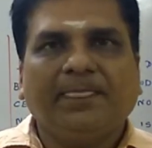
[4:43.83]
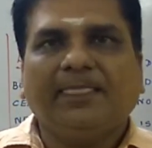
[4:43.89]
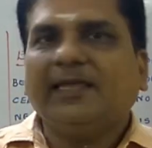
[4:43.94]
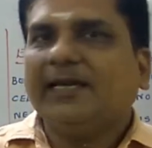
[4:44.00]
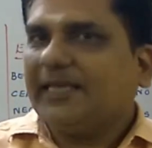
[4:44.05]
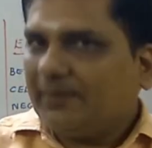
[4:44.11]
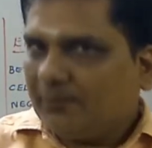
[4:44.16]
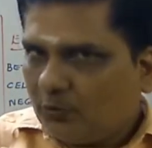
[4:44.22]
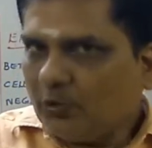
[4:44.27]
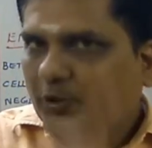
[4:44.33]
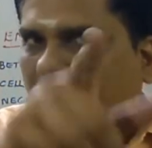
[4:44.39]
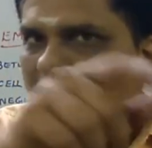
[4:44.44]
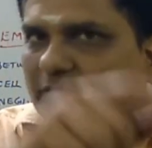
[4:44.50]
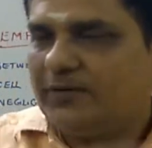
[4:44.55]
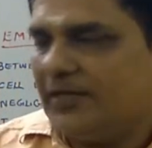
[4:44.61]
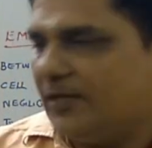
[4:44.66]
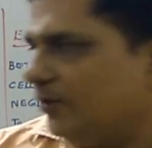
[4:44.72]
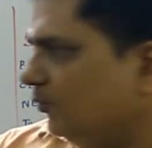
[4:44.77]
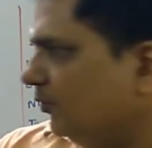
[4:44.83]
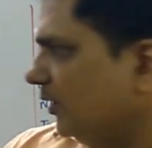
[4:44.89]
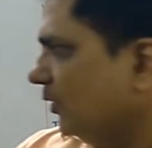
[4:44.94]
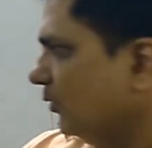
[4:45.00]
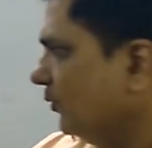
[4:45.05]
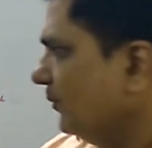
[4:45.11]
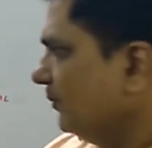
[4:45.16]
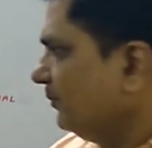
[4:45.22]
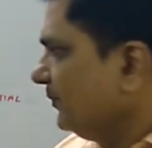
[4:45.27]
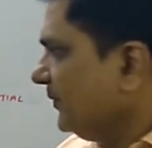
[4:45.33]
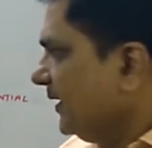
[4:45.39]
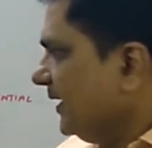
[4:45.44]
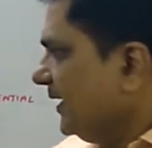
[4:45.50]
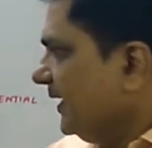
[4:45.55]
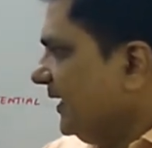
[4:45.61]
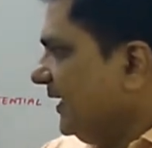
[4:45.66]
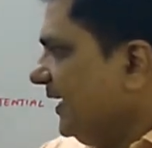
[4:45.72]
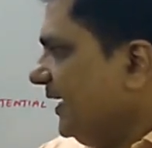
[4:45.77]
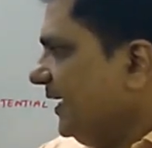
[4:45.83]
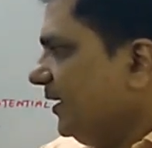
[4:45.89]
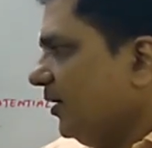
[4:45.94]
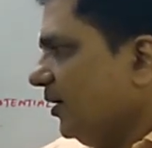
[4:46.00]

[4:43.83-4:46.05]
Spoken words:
That I am going to tell you now. E